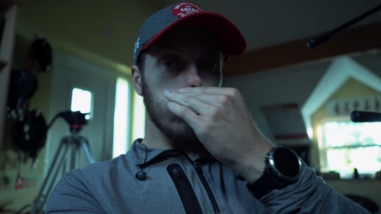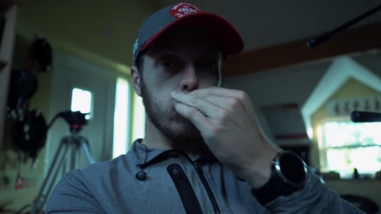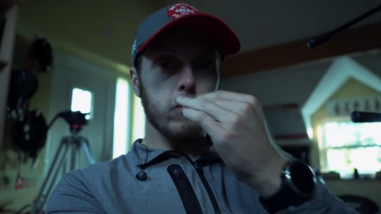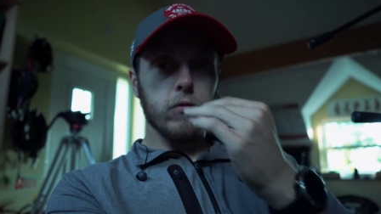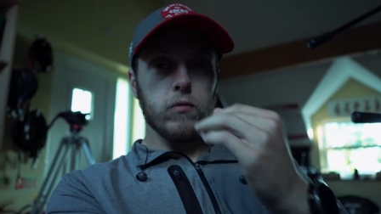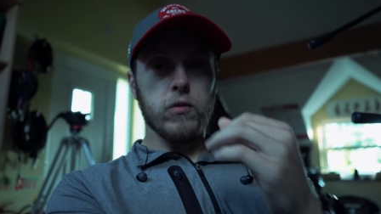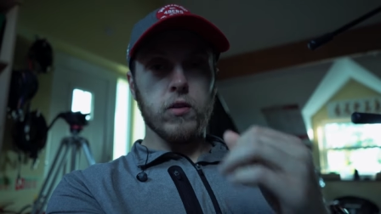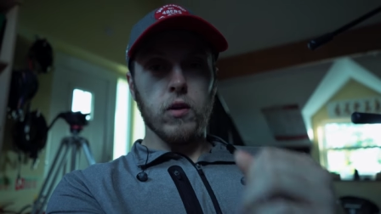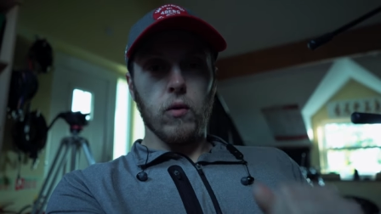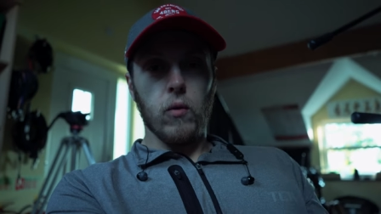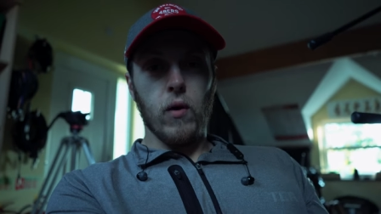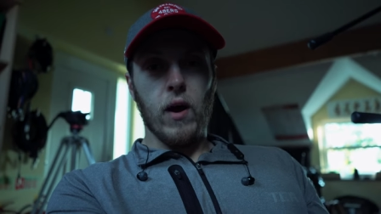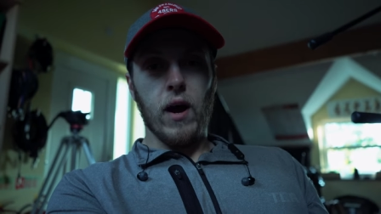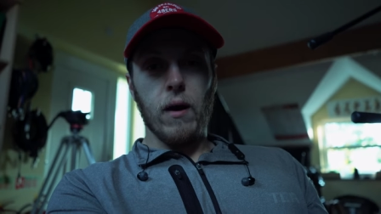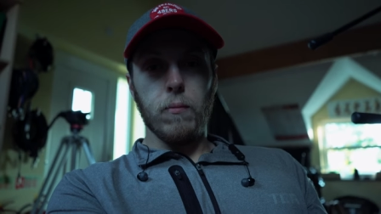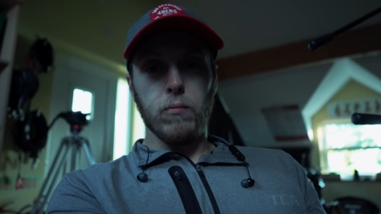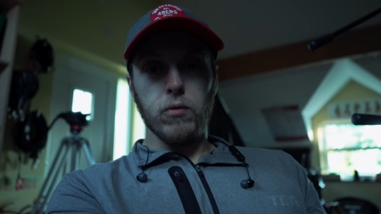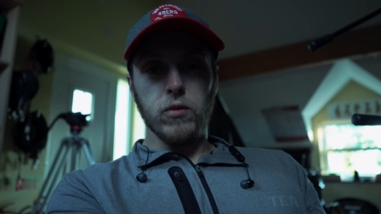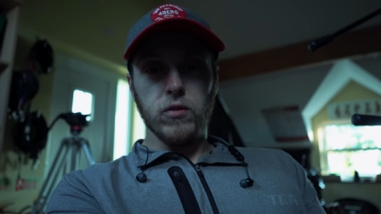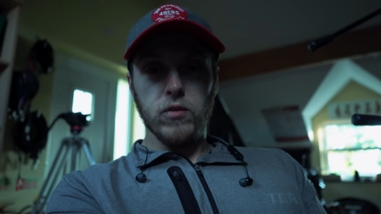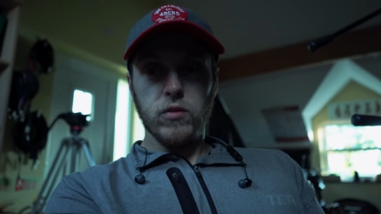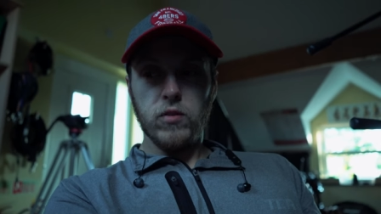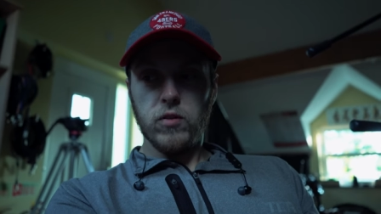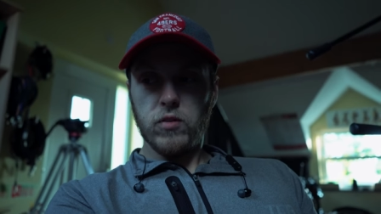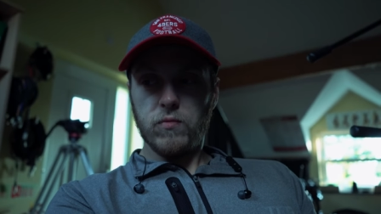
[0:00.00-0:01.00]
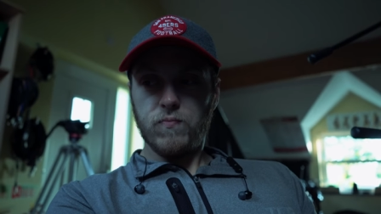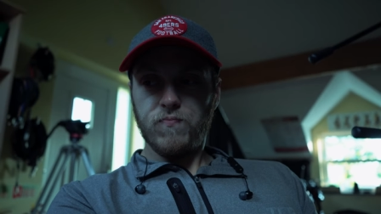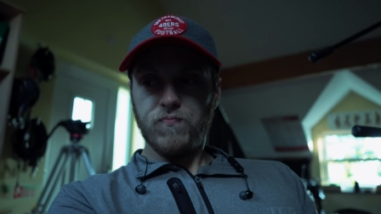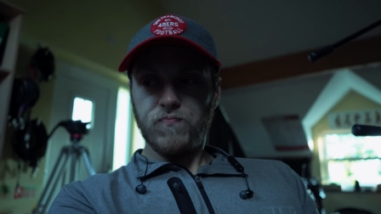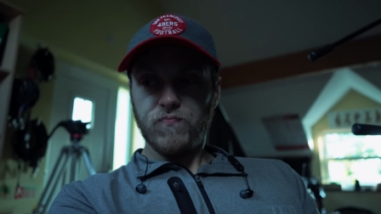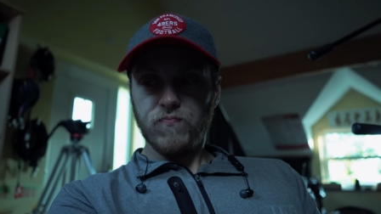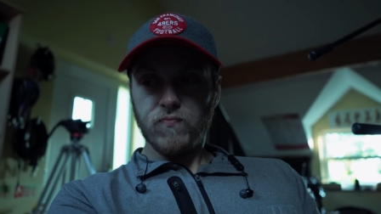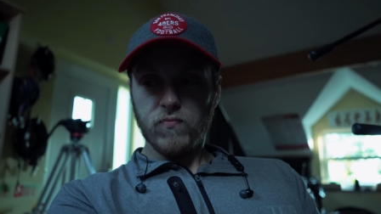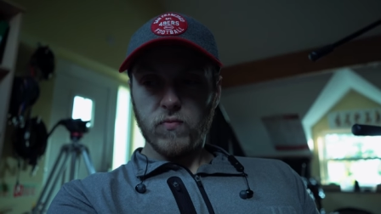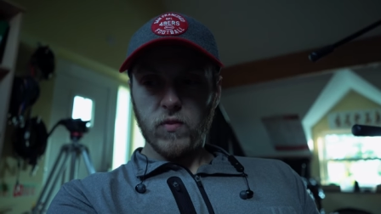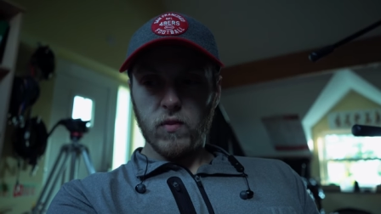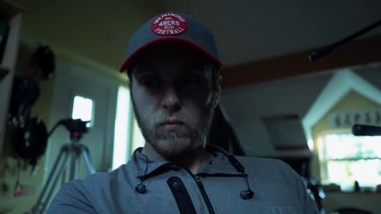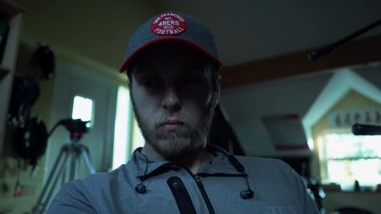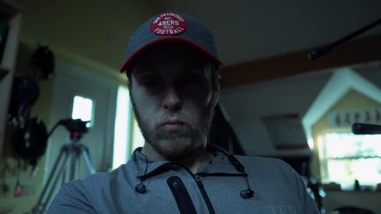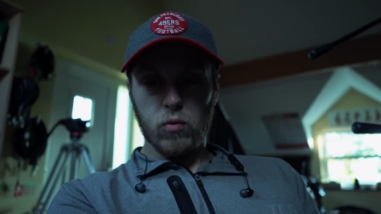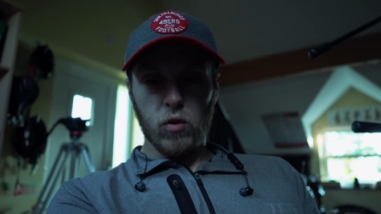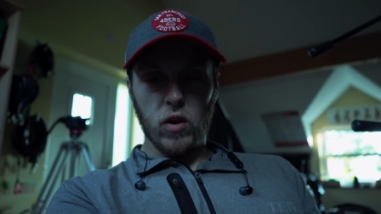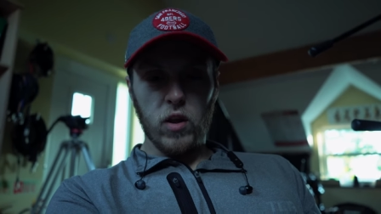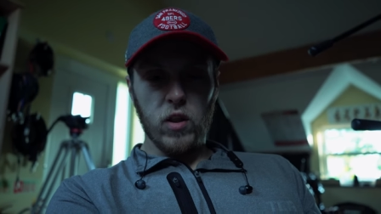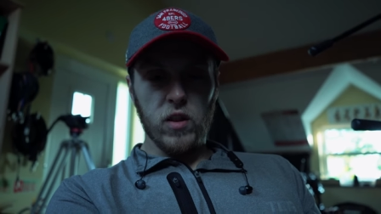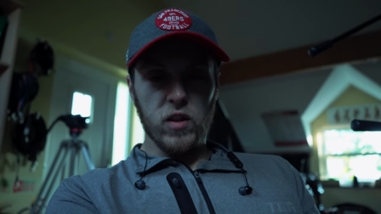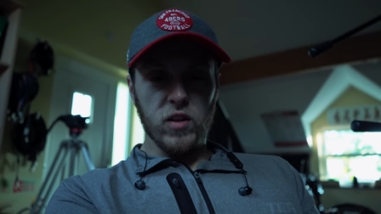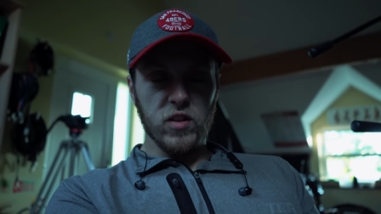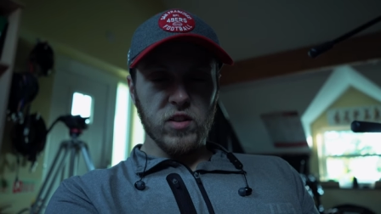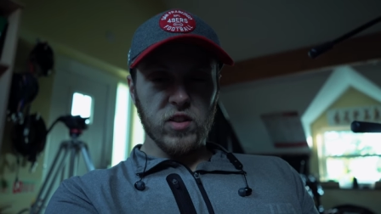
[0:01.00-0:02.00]
See what happens.
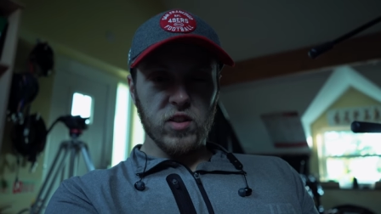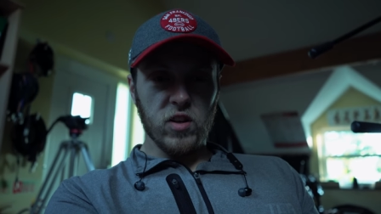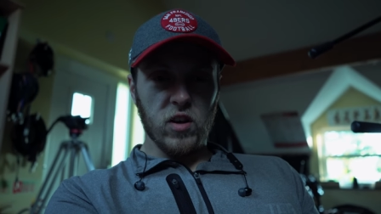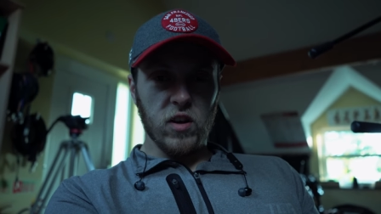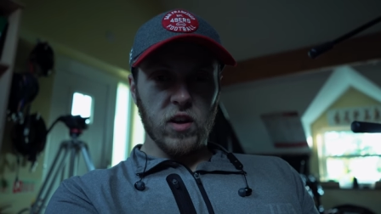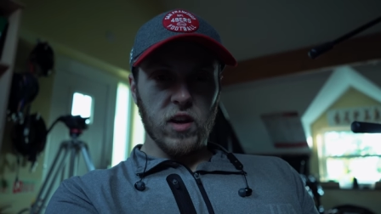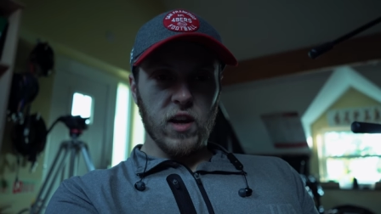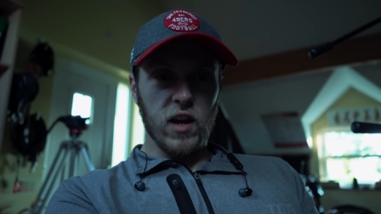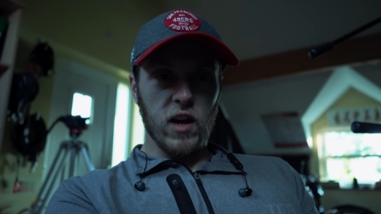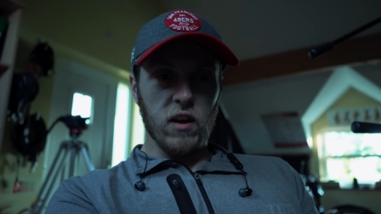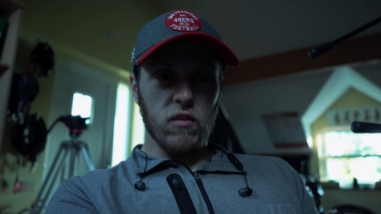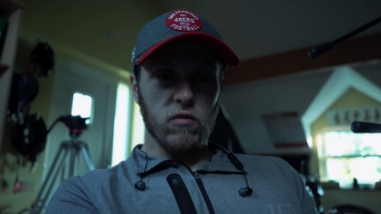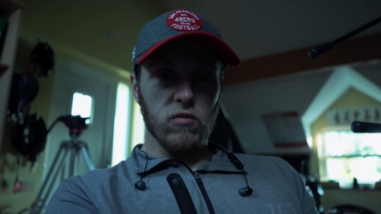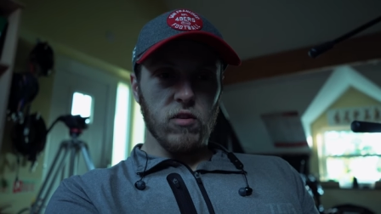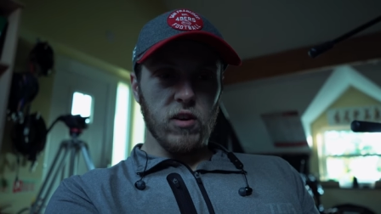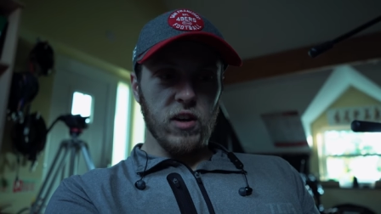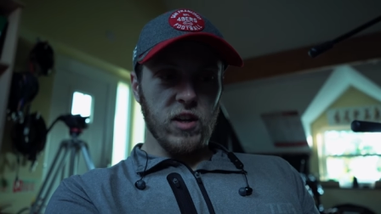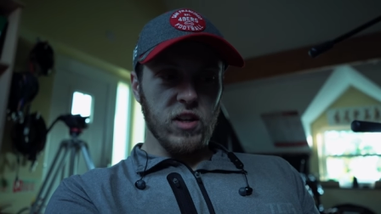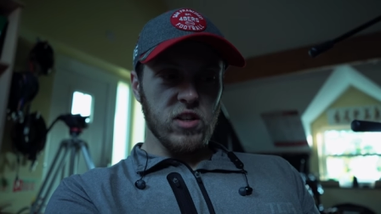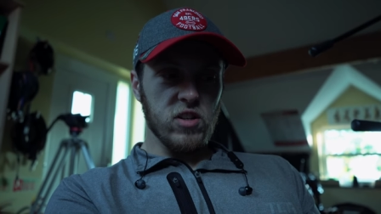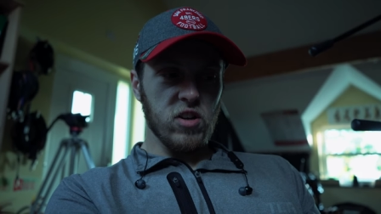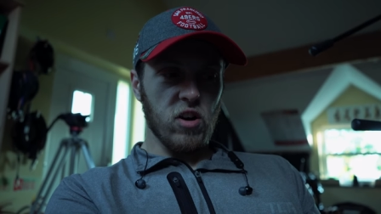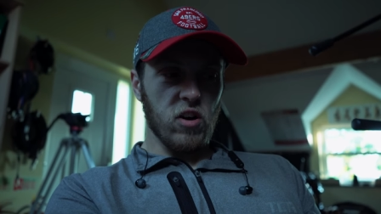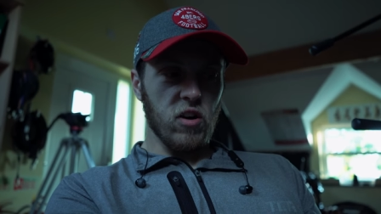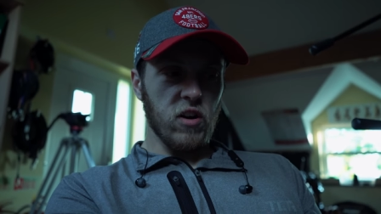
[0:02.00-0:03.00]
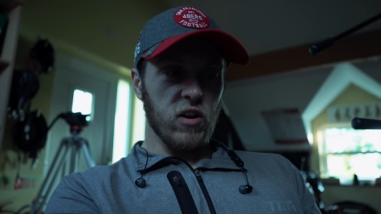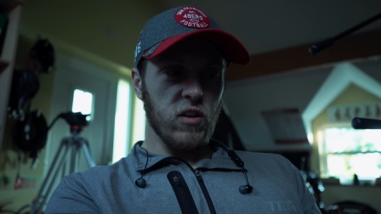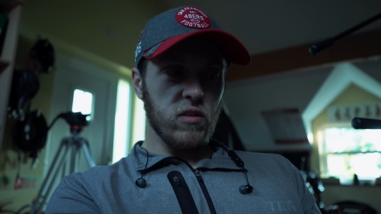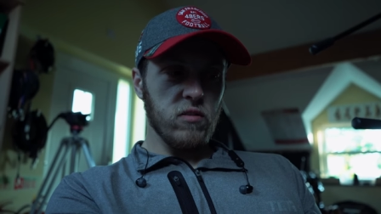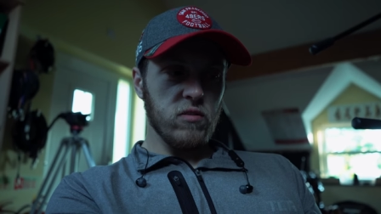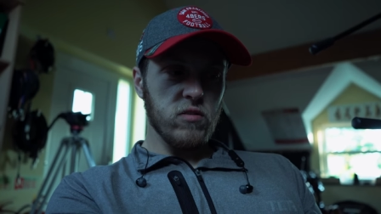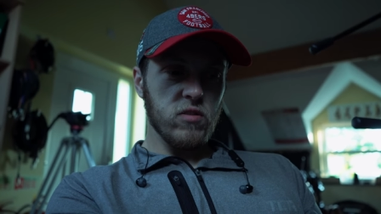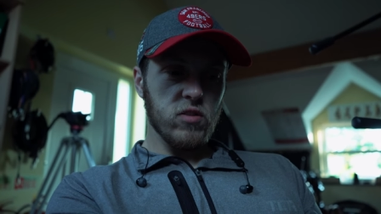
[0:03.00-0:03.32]
Breathing started getting really tight,